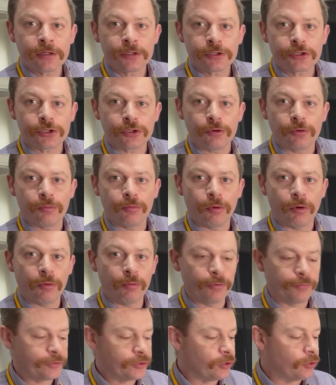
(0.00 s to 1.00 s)
So what
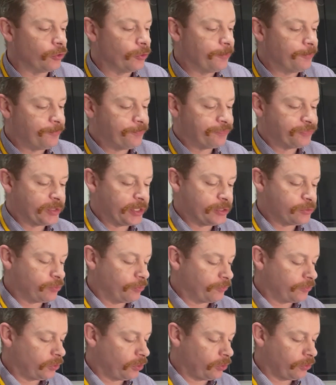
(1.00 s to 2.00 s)
we've done is
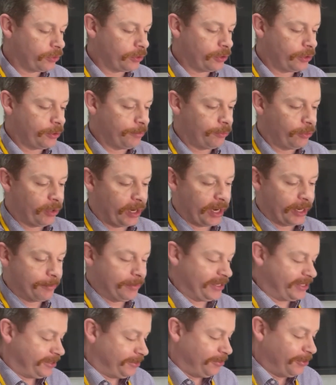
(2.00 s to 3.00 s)
we've got the meringue
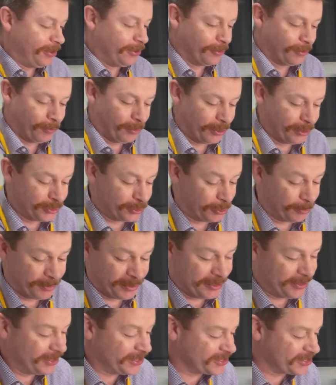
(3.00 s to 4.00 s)
mix. I don't want to drop
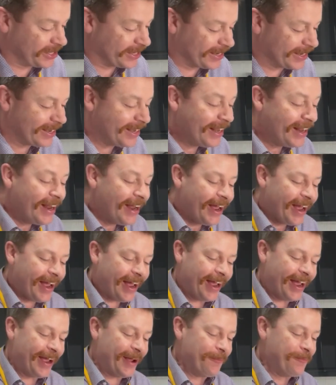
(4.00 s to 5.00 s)
it in the sink.
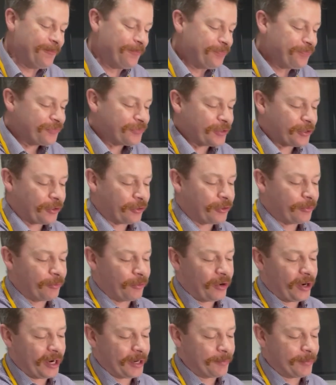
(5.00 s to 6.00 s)
We've got the
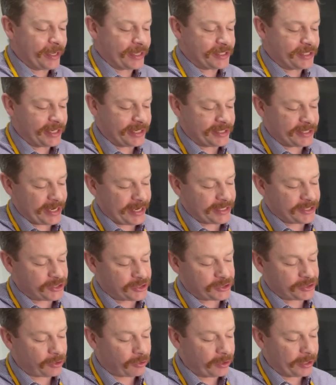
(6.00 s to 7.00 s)
meringue mix, and it's
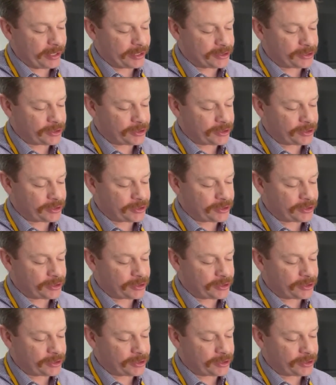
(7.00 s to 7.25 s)
soft